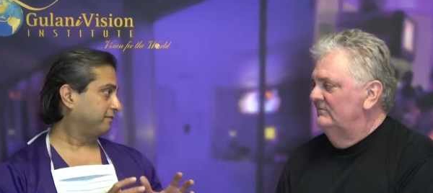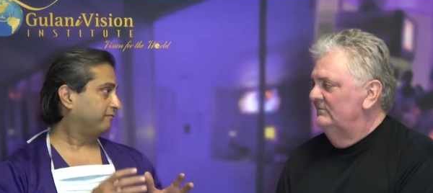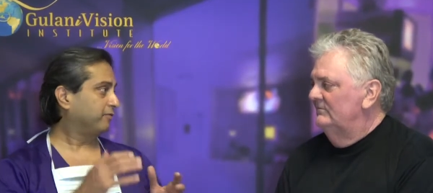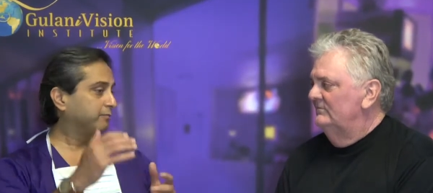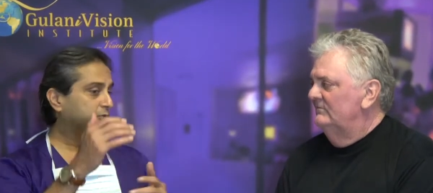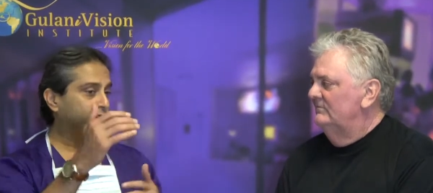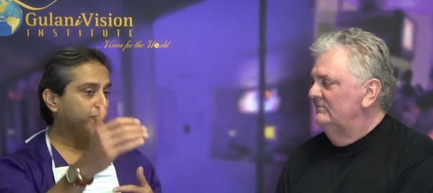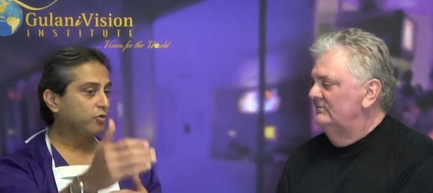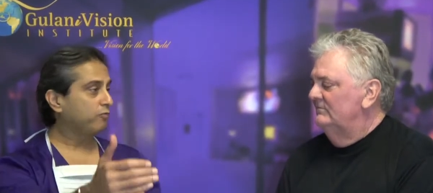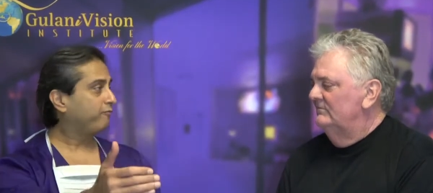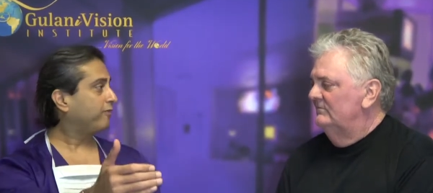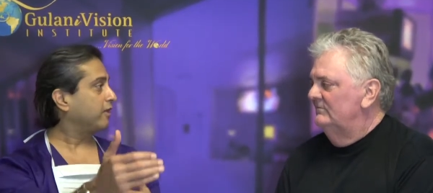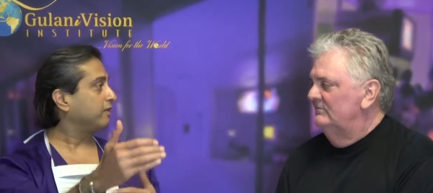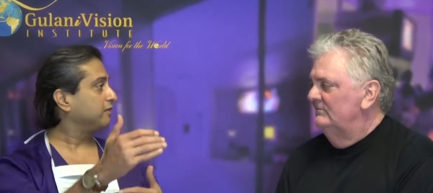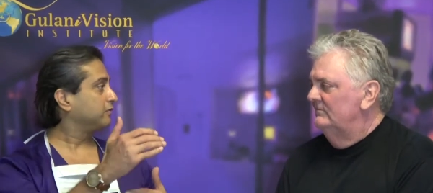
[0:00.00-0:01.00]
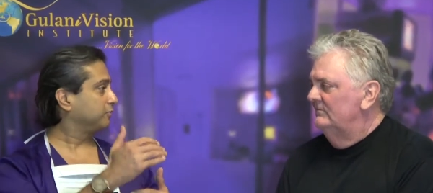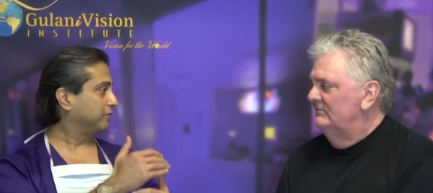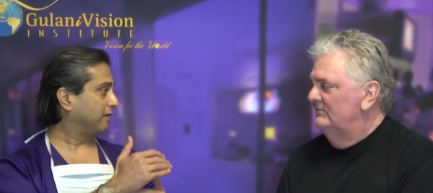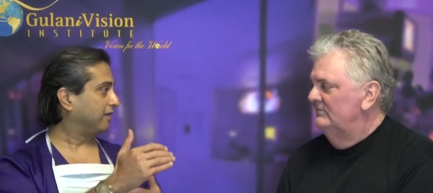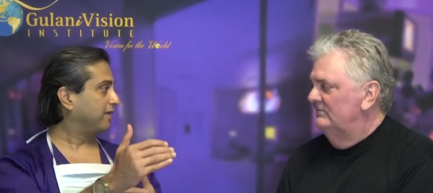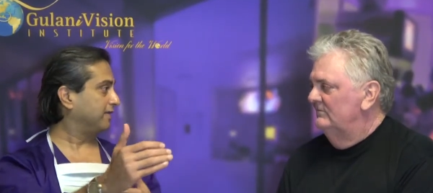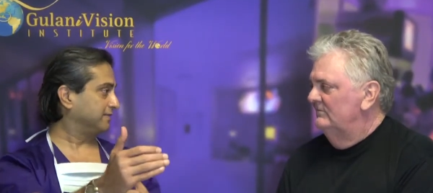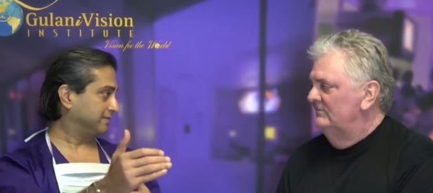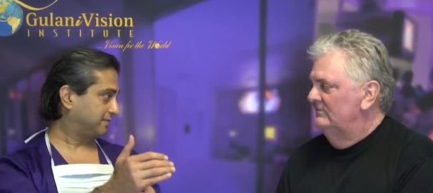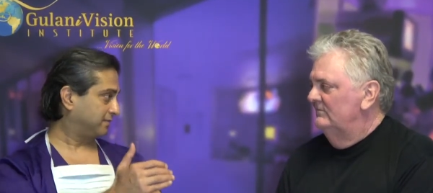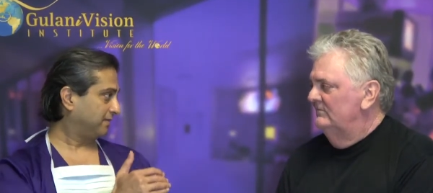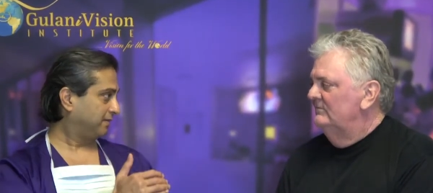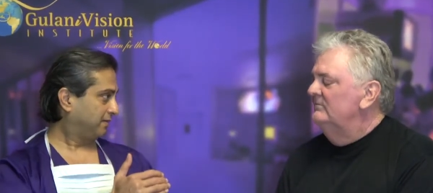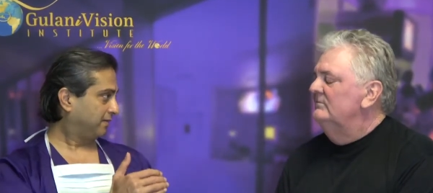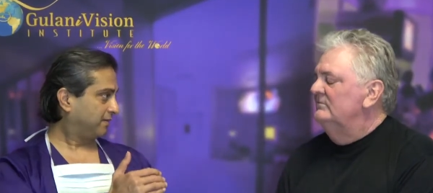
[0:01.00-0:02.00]
Speaker 1: from the viewfinder to the lens,
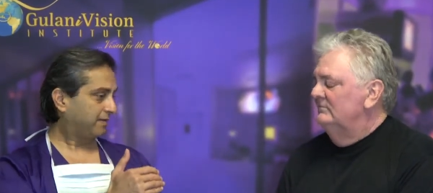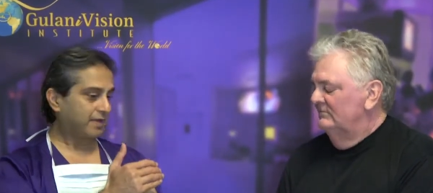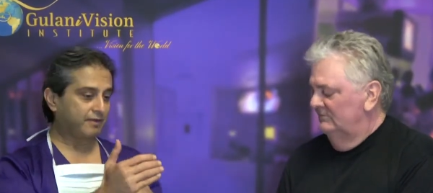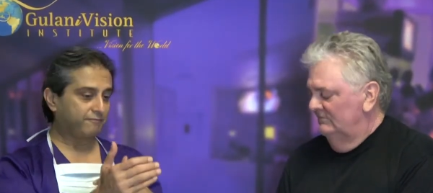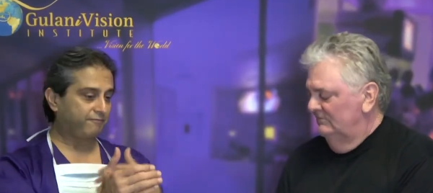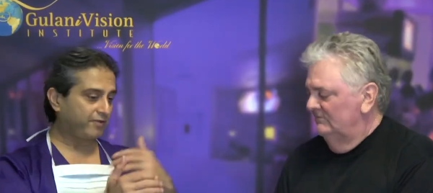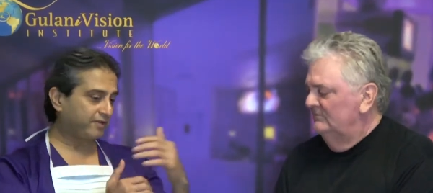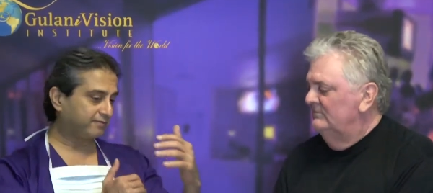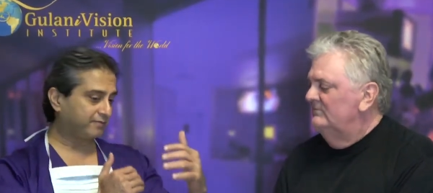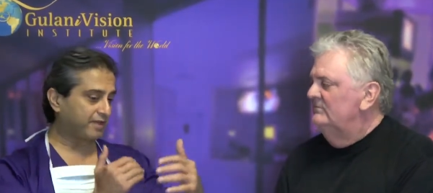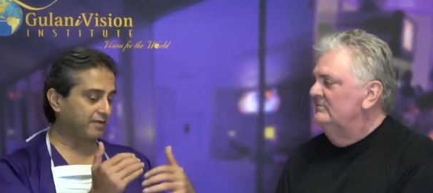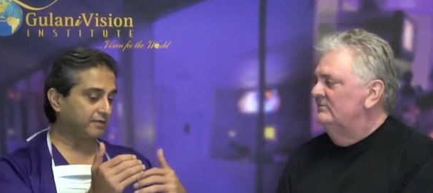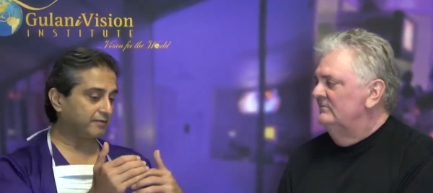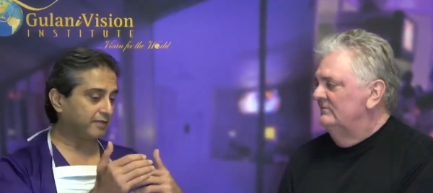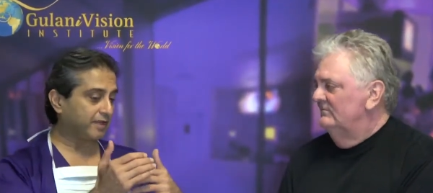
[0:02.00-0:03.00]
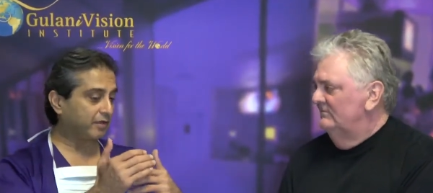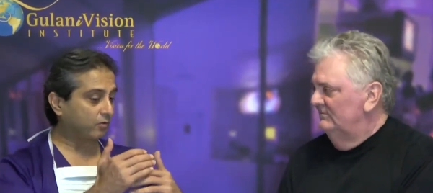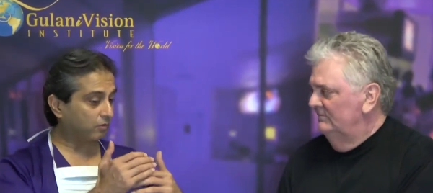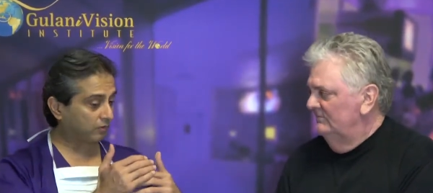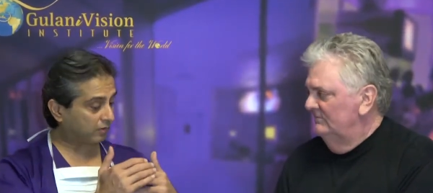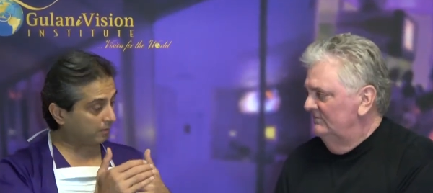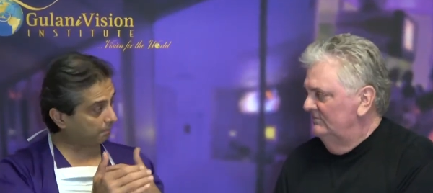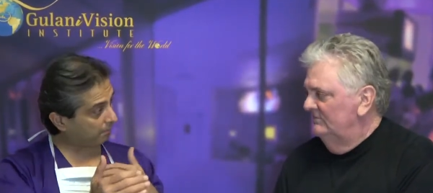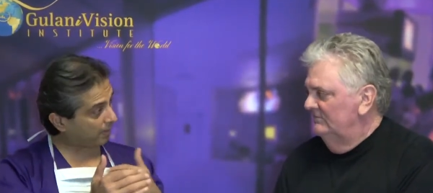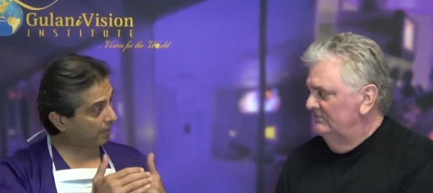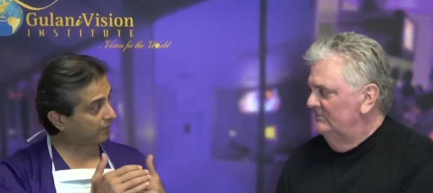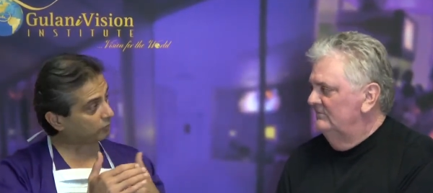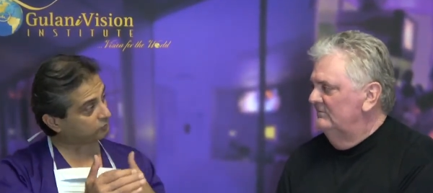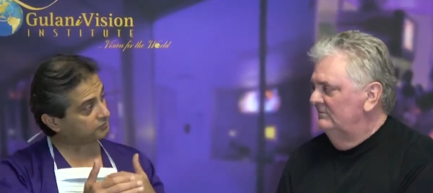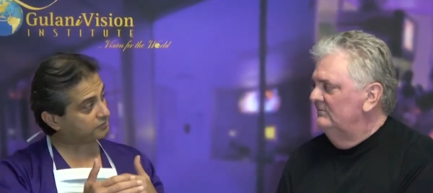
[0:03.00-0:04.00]
and fix anything or
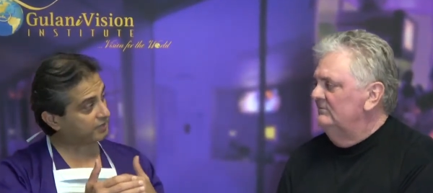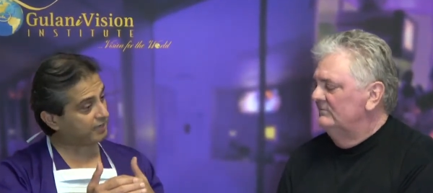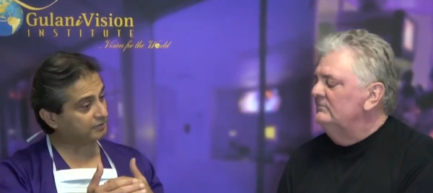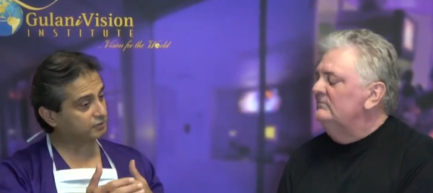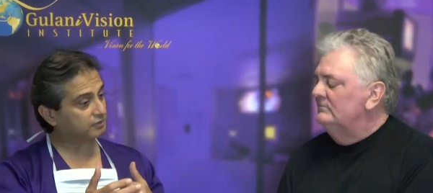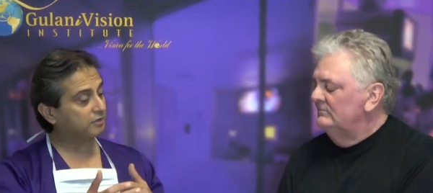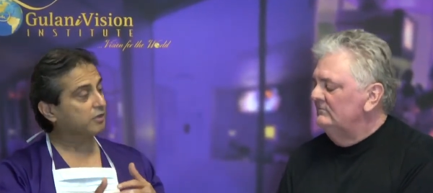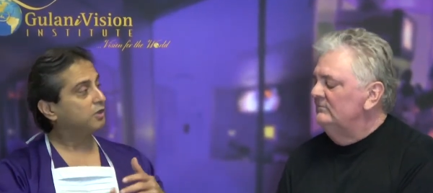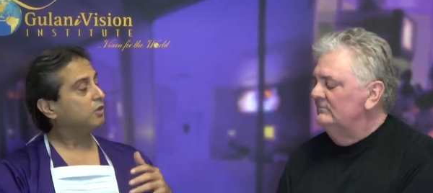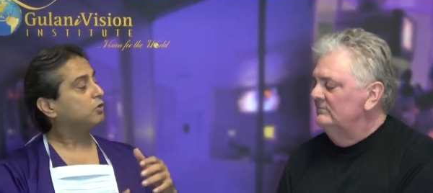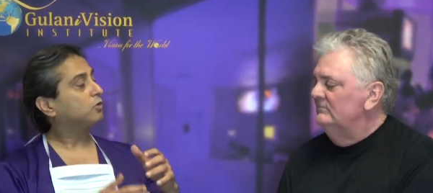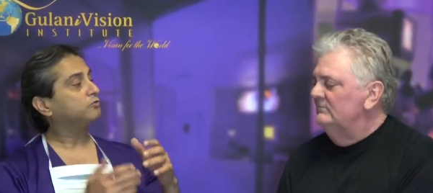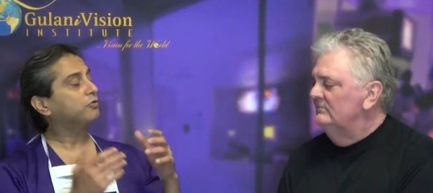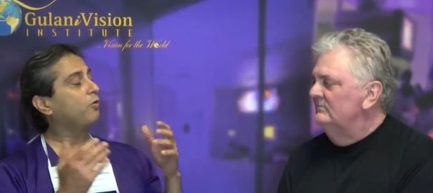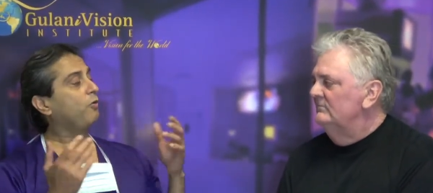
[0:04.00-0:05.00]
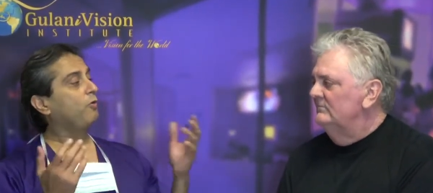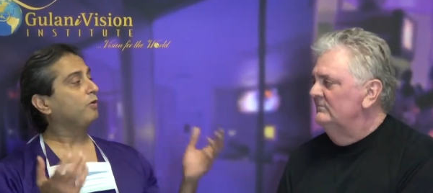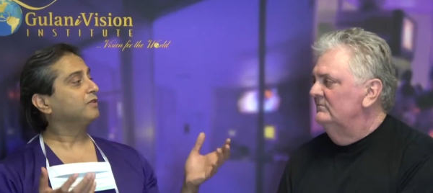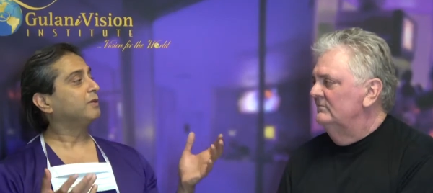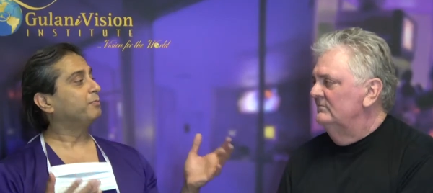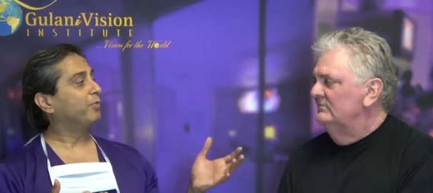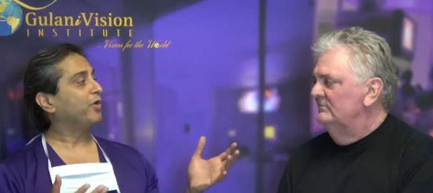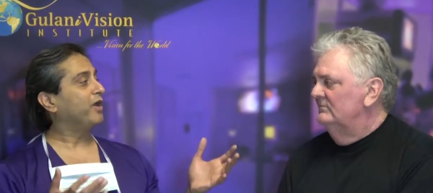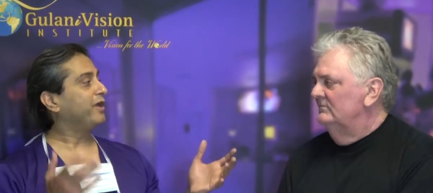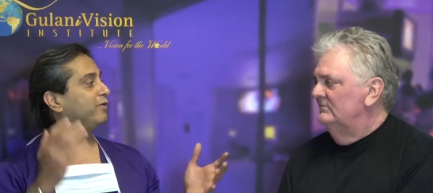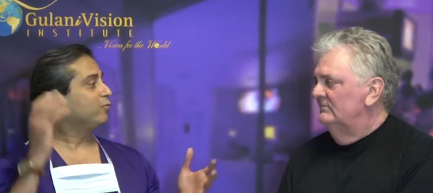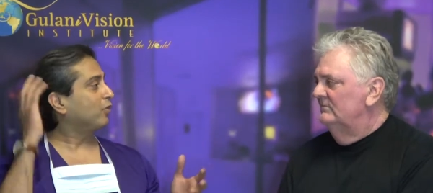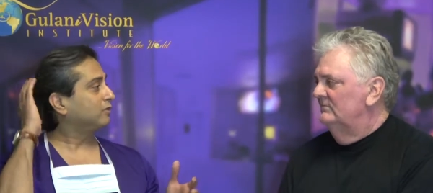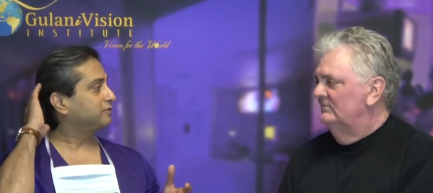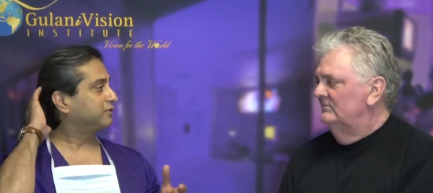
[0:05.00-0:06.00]
combine or stage it, because all the brain
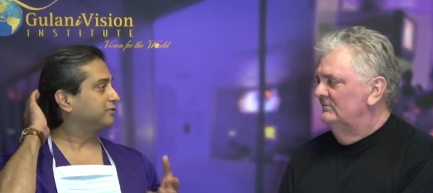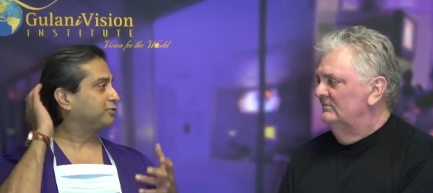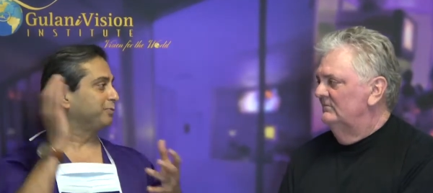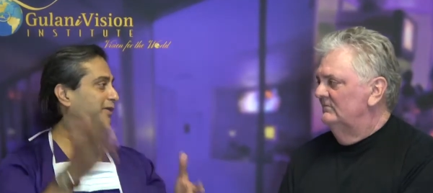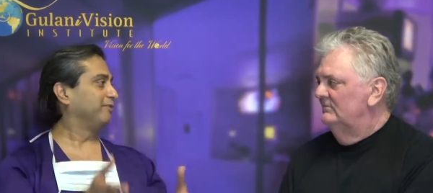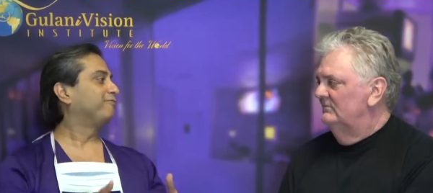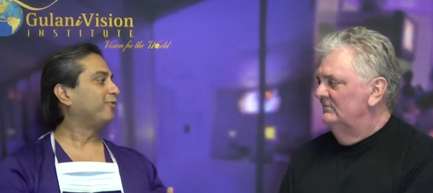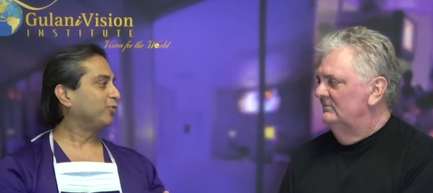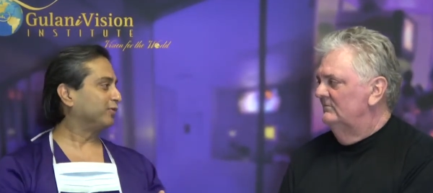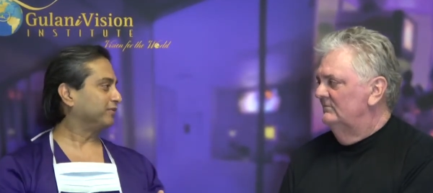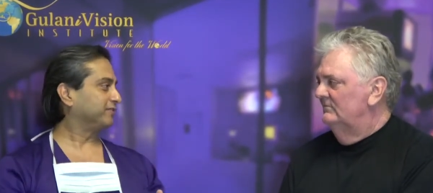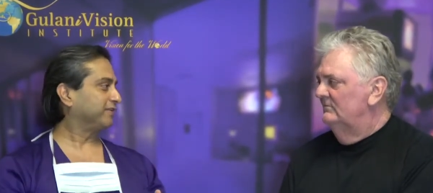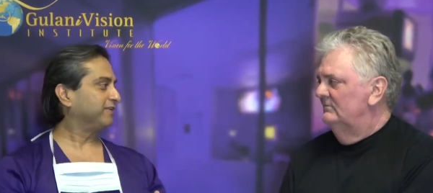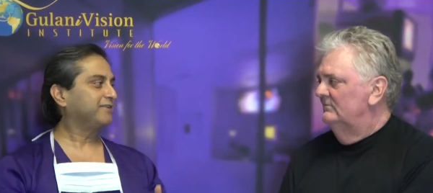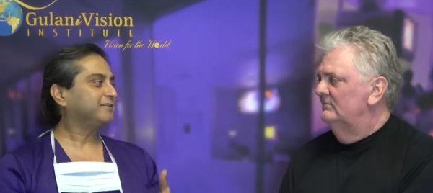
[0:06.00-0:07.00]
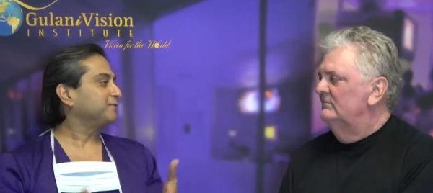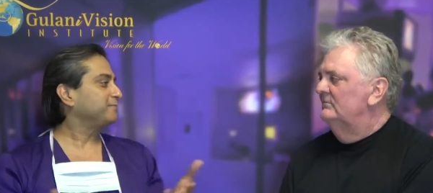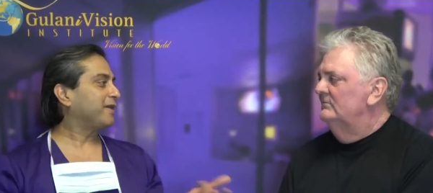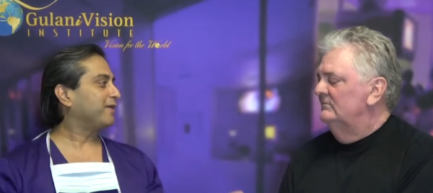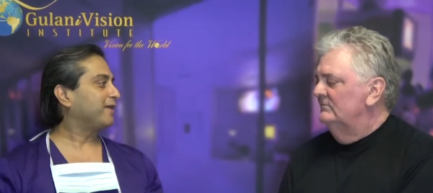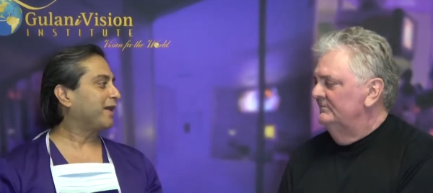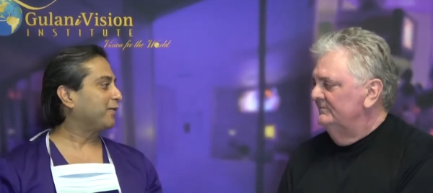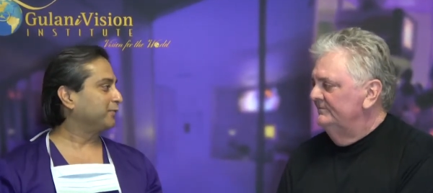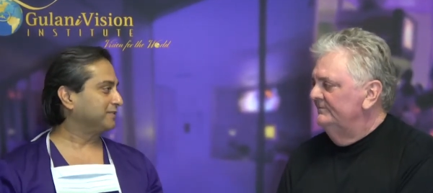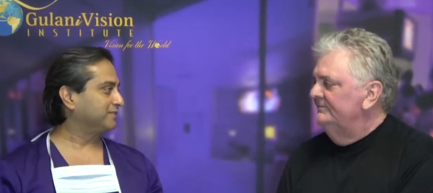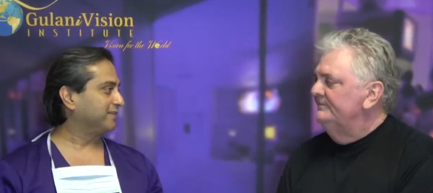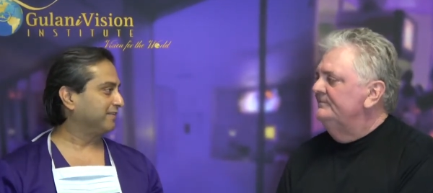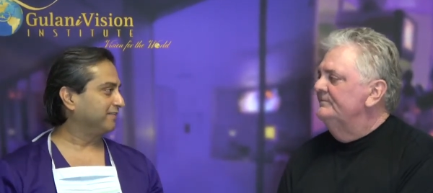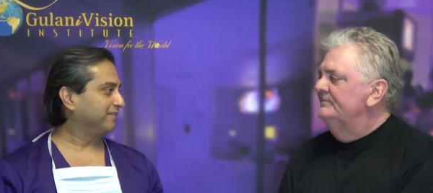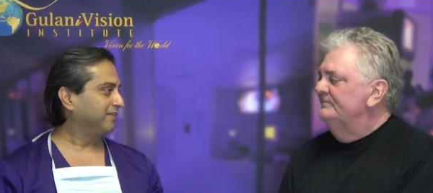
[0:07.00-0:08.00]
wants is to be in focus. It doesn't matter how it's
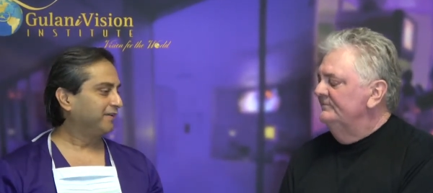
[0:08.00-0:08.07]
done.